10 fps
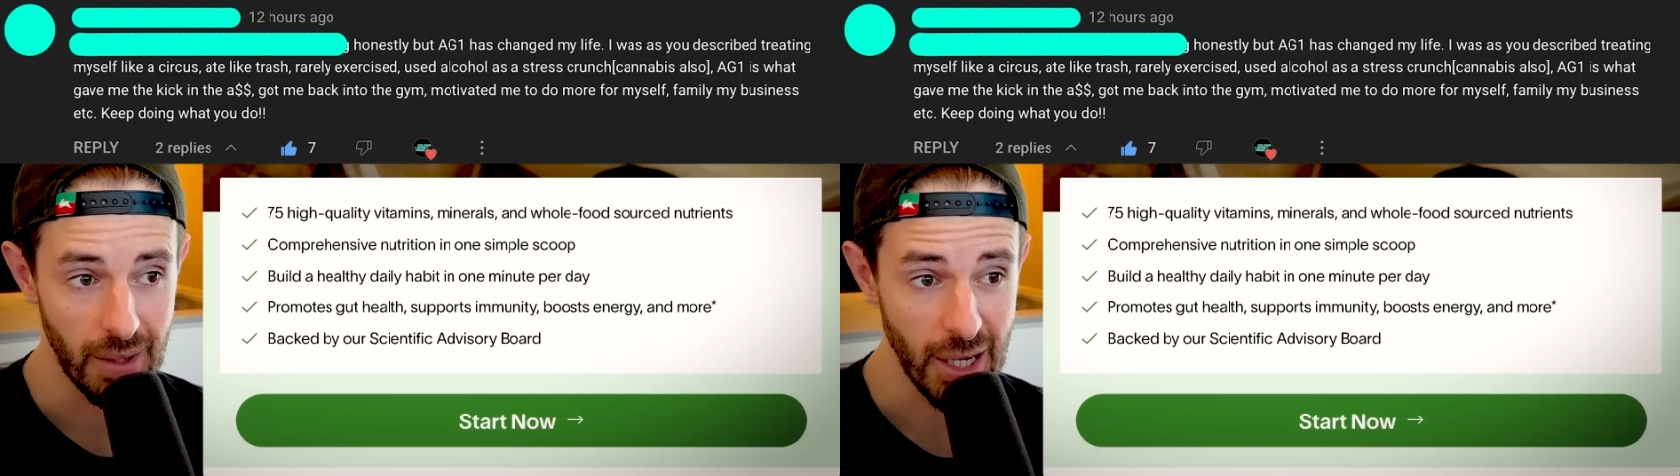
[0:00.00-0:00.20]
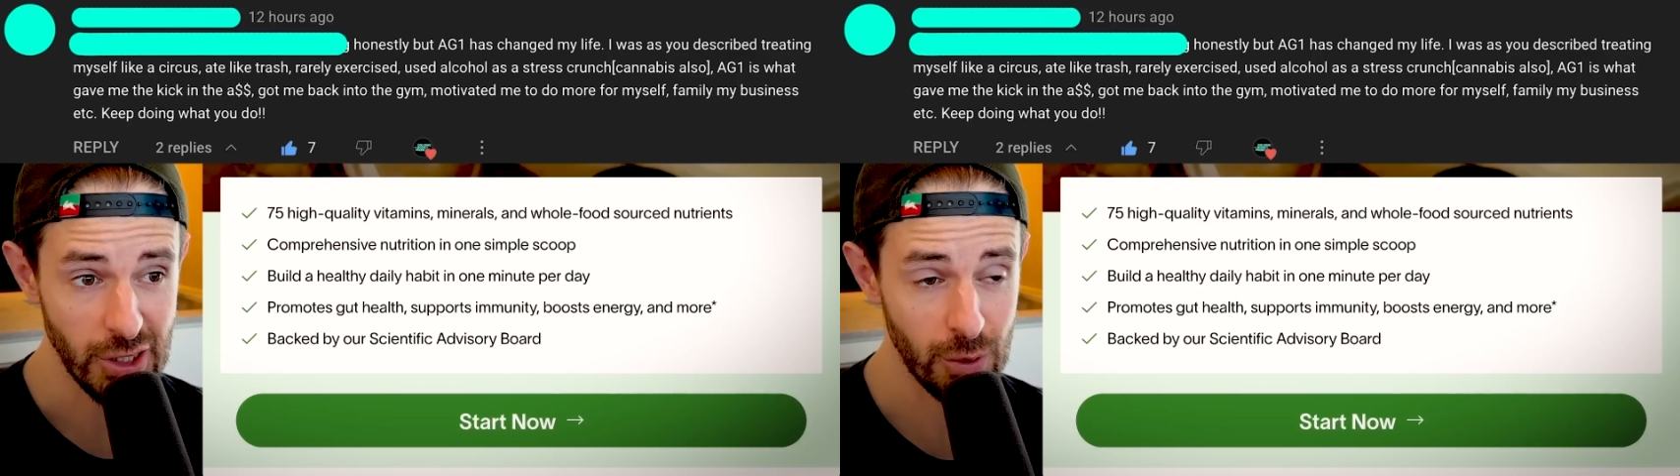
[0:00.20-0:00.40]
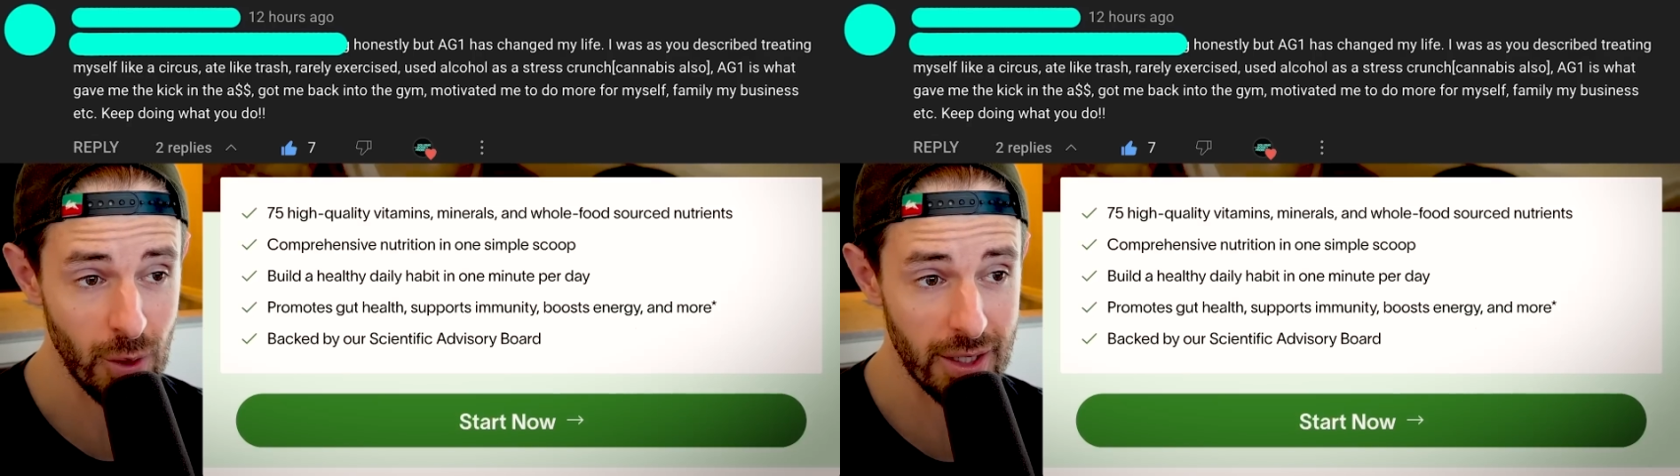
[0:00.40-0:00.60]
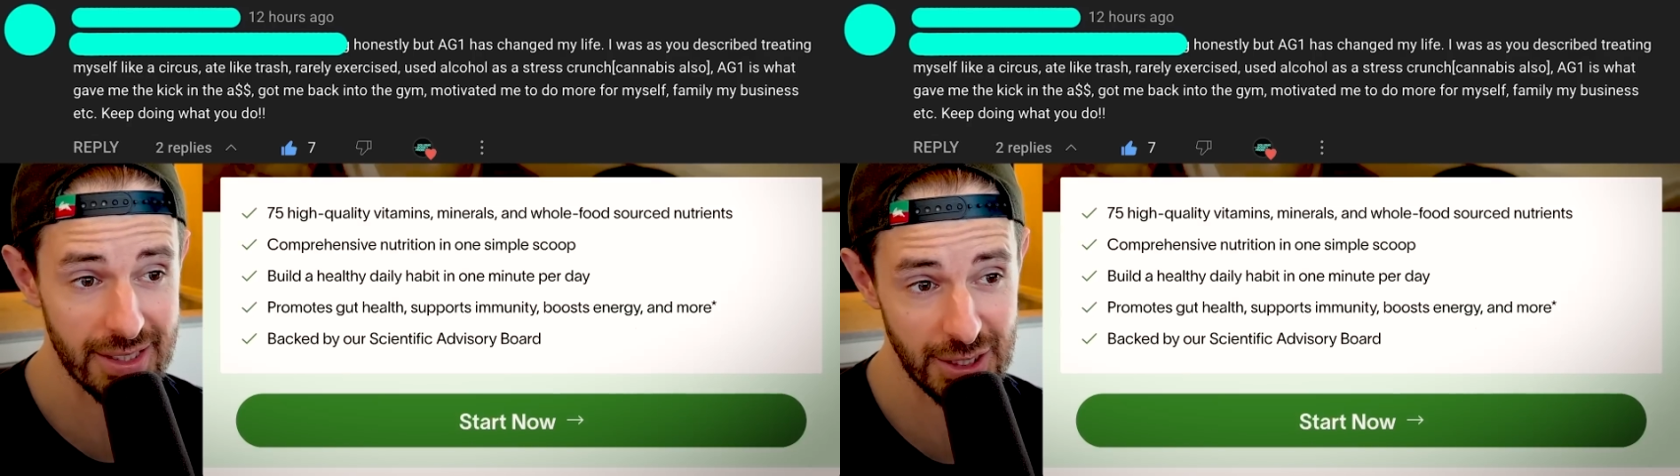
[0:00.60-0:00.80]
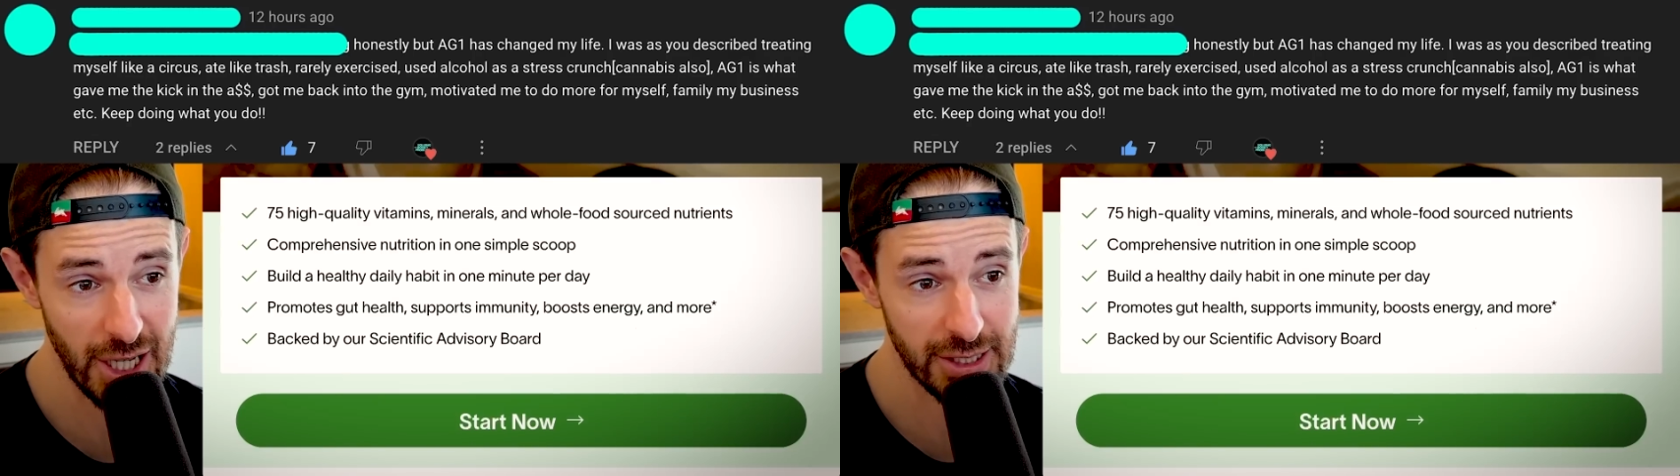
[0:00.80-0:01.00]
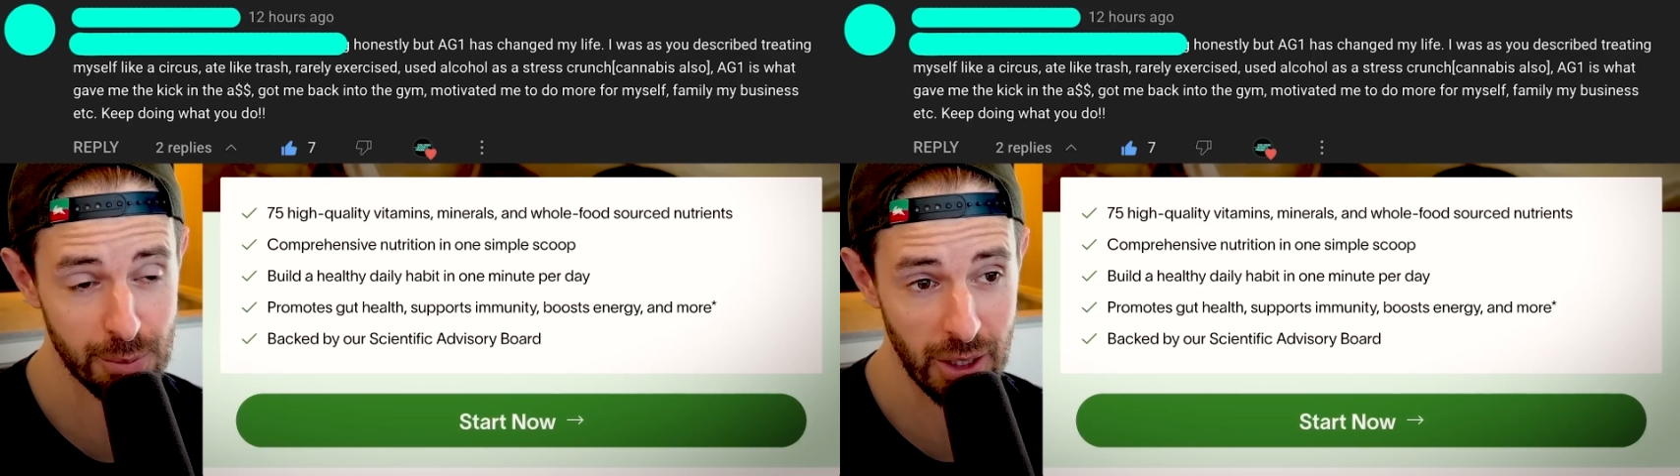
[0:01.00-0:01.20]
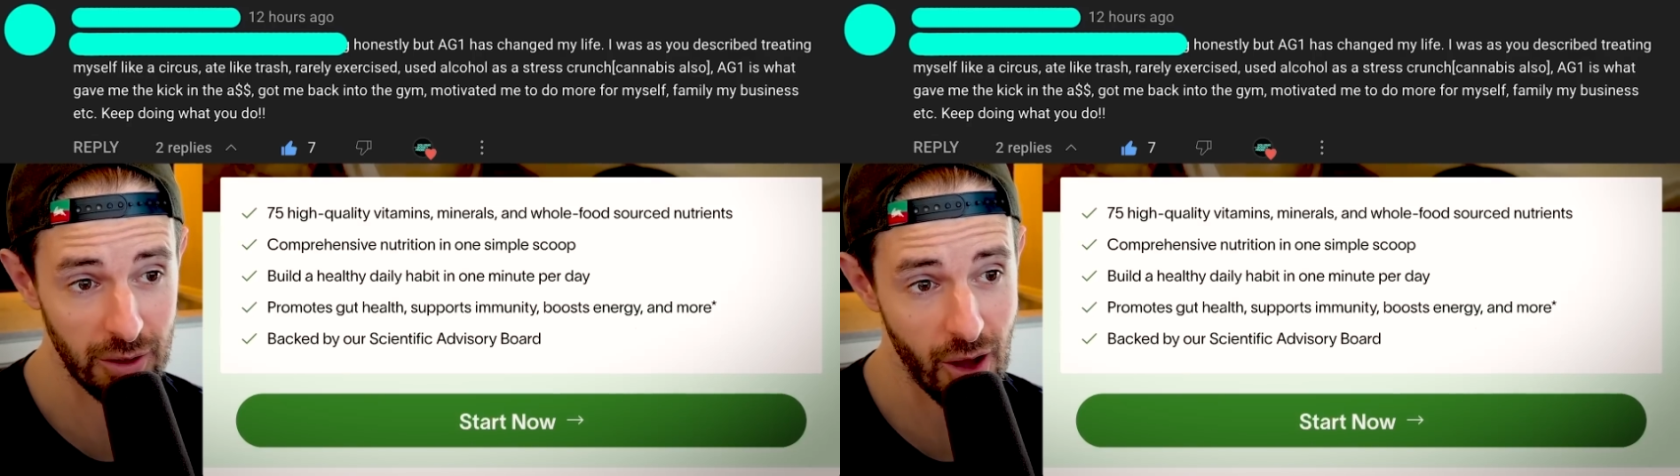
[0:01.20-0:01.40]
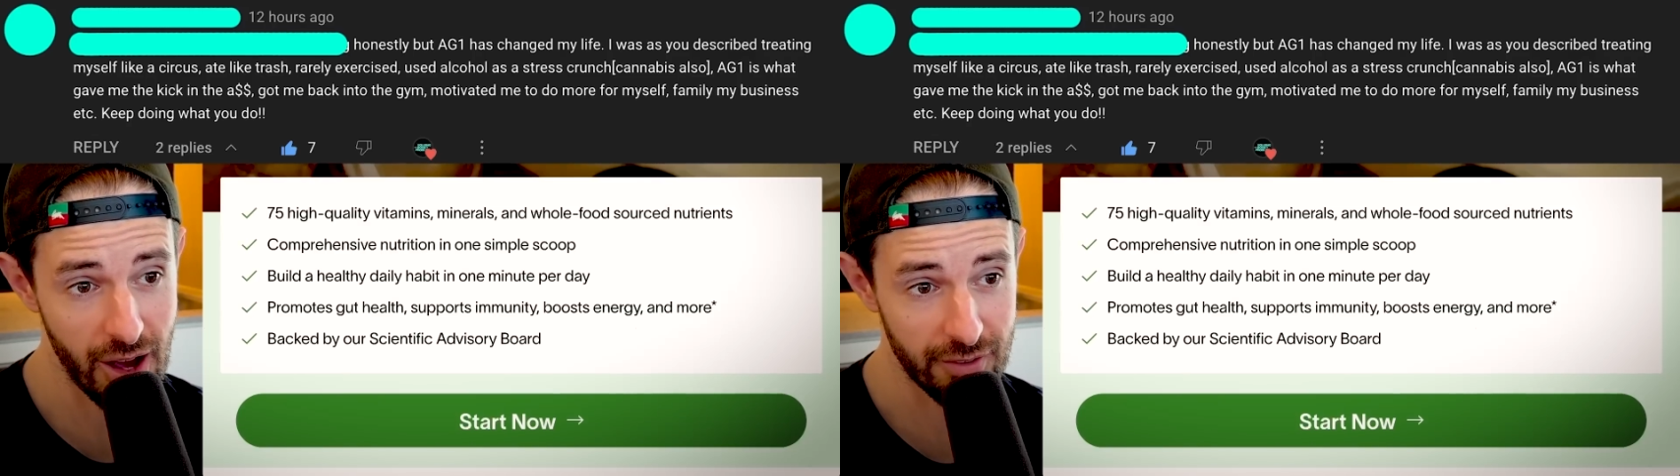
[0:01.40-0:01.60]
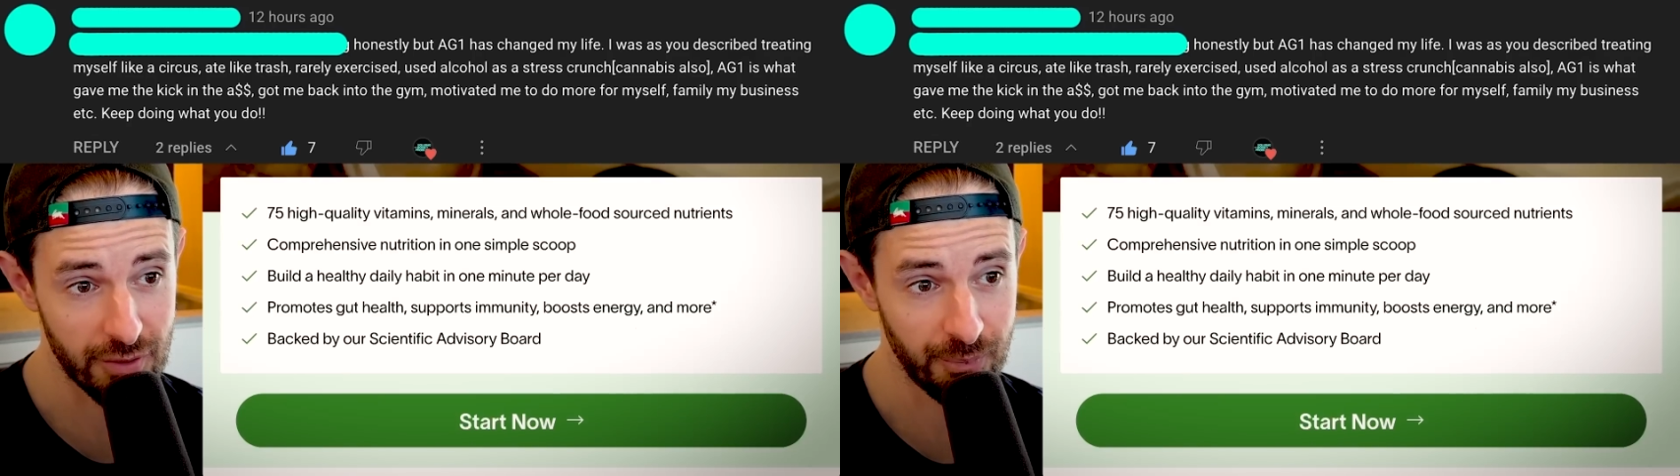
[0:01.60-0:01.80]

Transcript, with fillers: AG1 has changed my life.